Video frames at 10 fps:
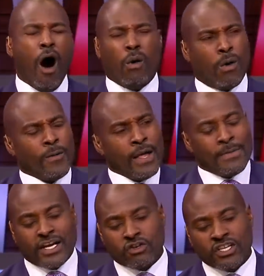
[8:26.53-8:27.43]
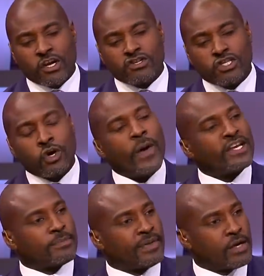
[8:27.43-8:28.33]
Oh, because there's two
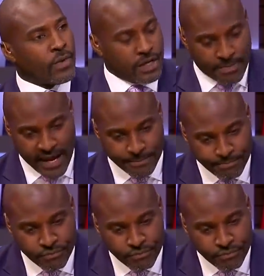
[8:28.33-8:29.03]
ways to play running back.